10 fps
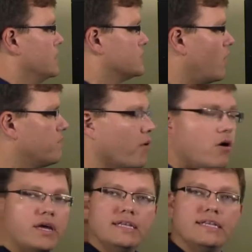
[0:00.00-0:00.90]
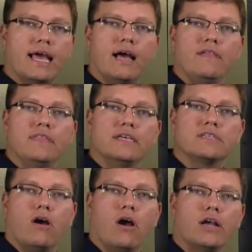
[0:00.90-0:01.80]
So I've broken down
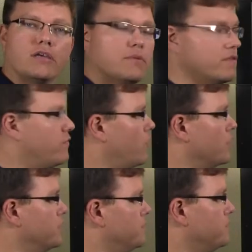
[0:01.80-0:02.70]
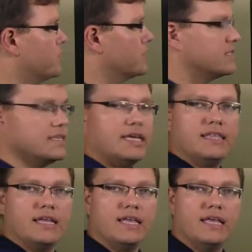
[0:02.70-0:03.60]
this argument for you. You can see
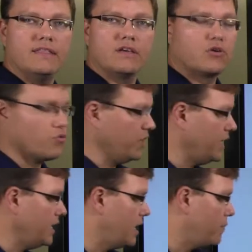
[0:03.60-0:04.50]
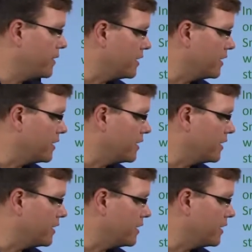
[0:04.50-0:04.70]
that in the green up